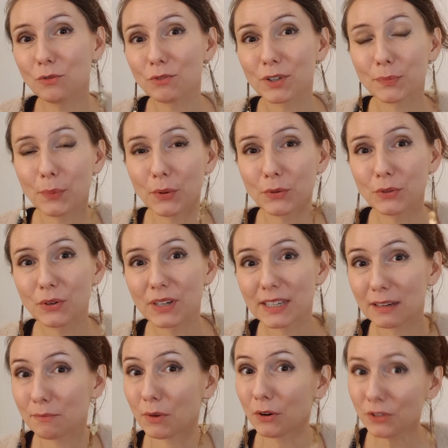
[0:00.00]
to respond to
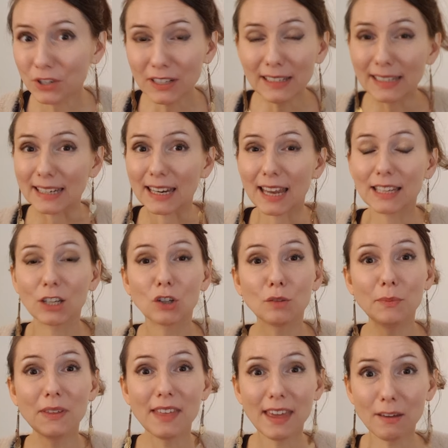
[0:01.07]
it emotionally and he'll
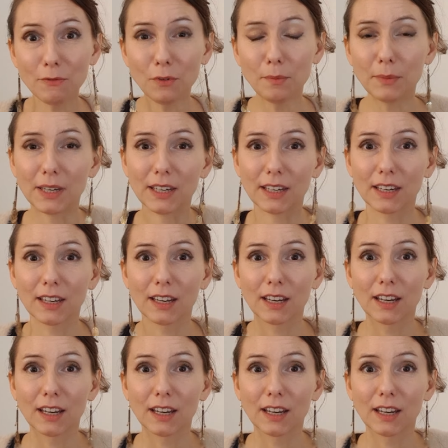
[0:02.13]
be there for me.